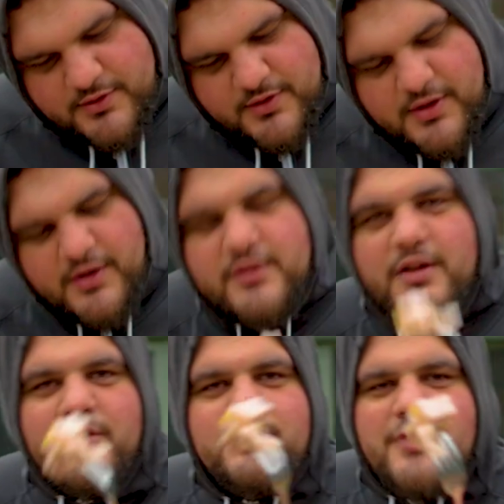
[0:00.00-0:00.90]
Look,
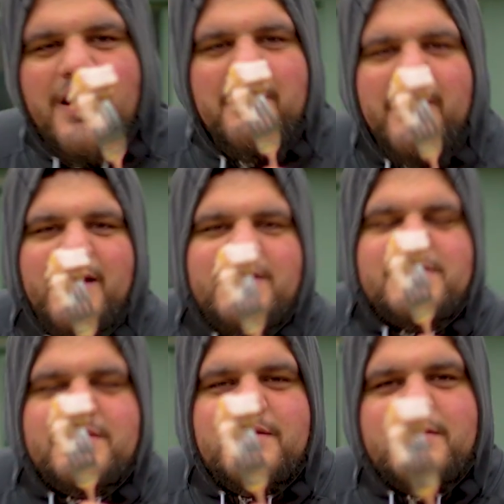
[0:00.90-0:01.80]
no dry
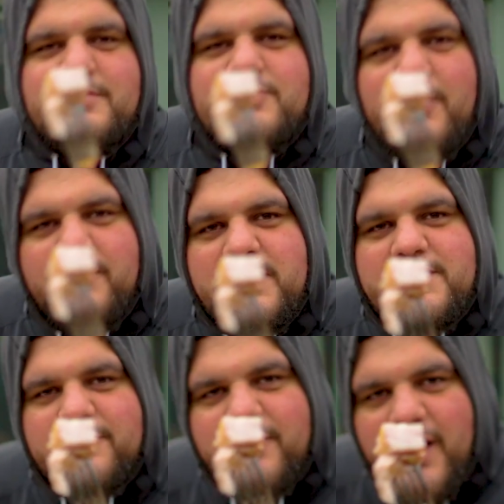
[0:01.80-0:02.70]
bits. Soft as
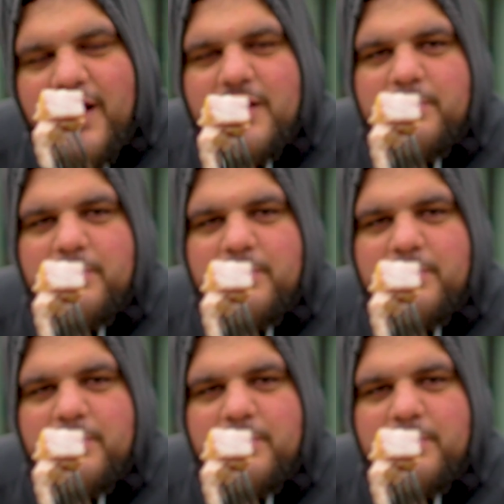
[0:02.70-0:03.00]
fuck,